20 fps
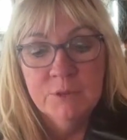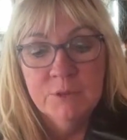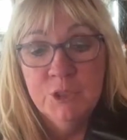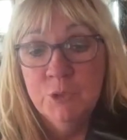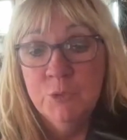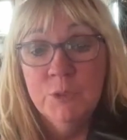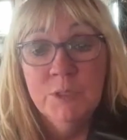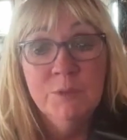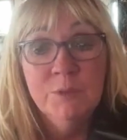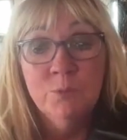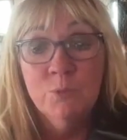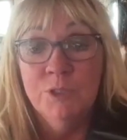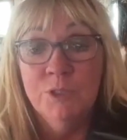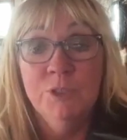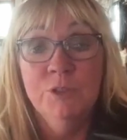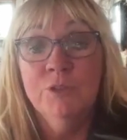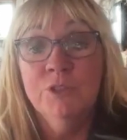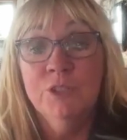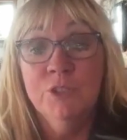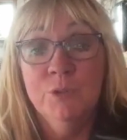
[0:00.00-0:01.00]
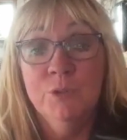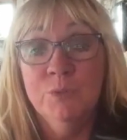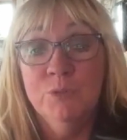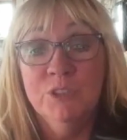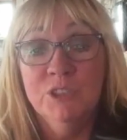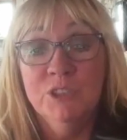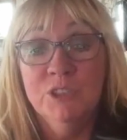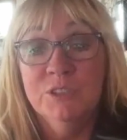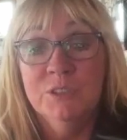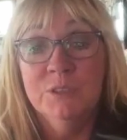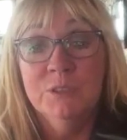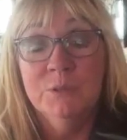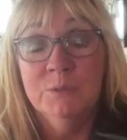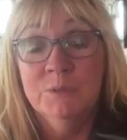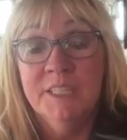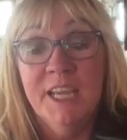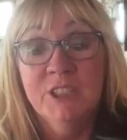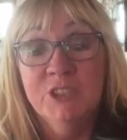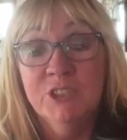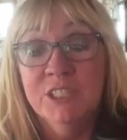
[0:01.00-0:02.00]
doing what you're doing, which is
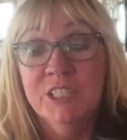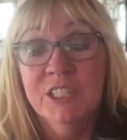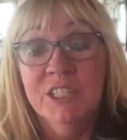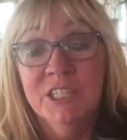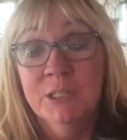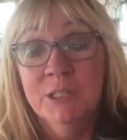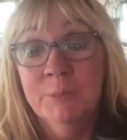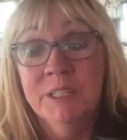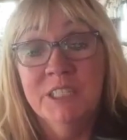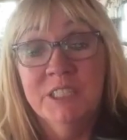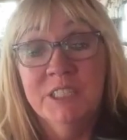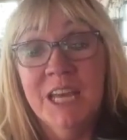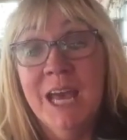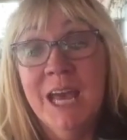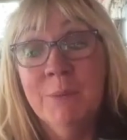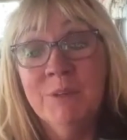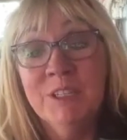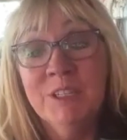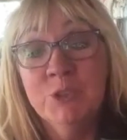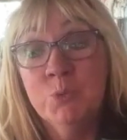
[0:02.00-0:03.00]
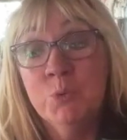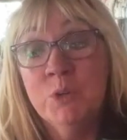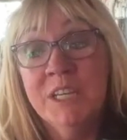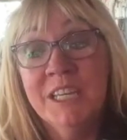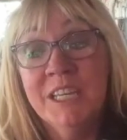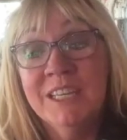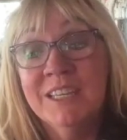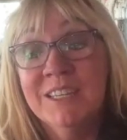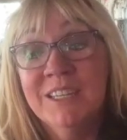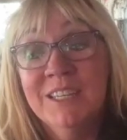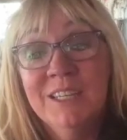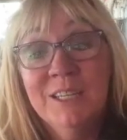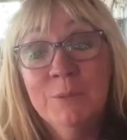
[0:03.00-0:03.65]
scheduling a little bit of time each week,